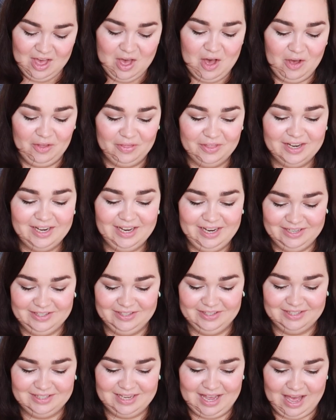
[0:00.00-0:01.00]
on the
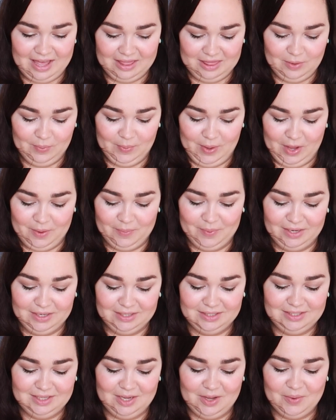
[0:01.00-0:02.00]
needles at the
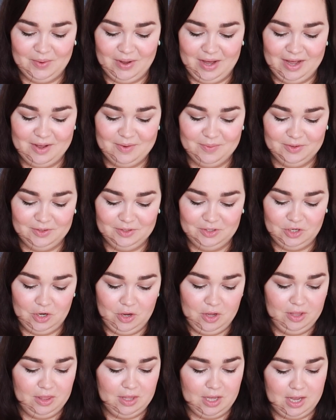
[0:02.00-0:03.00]
moment, so I will show
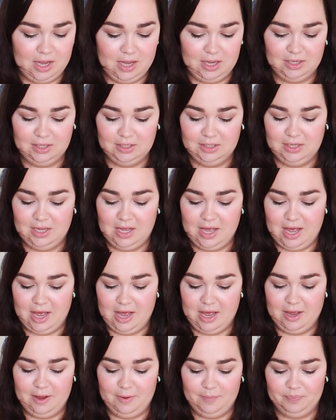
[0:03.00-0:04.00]
you that.
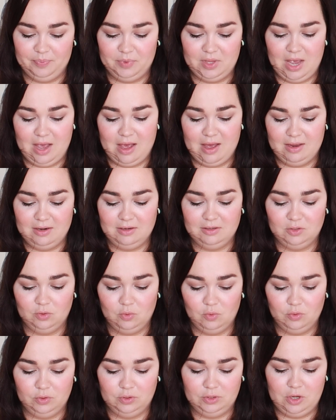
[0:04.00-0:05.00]
And
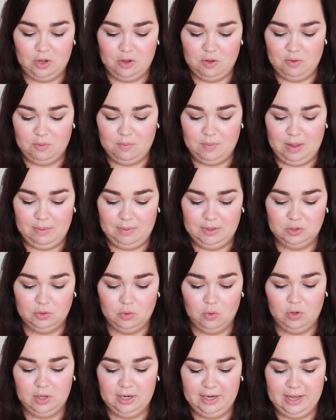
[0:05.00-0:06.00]
also maybe
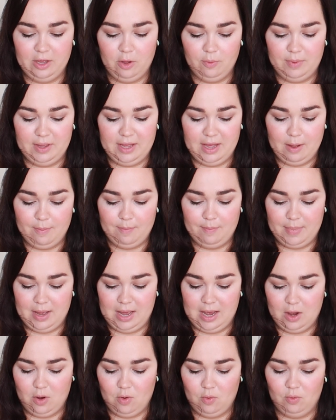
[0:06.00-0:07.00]
talk a little bit
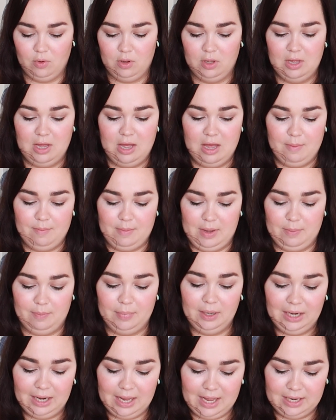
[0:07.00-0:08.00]
about my
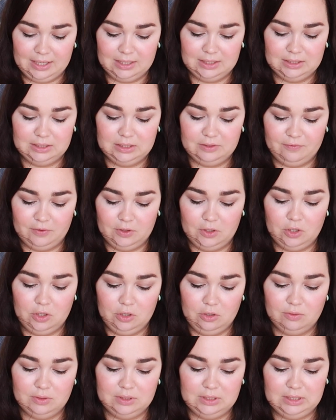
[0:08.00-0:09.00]
plans for the
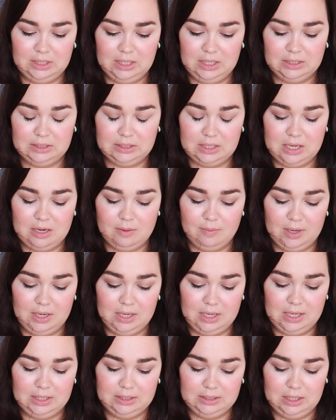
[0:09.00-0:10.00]
new season, my
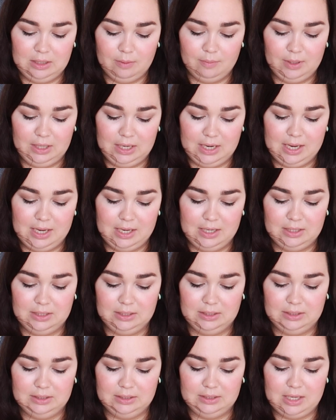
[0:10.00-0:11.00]
knitting
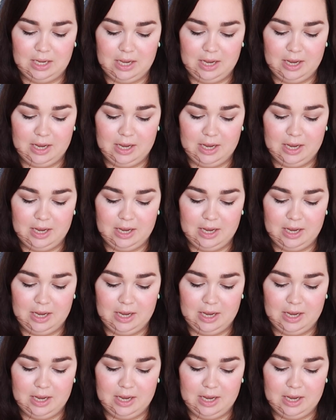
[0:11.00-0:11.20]
plans,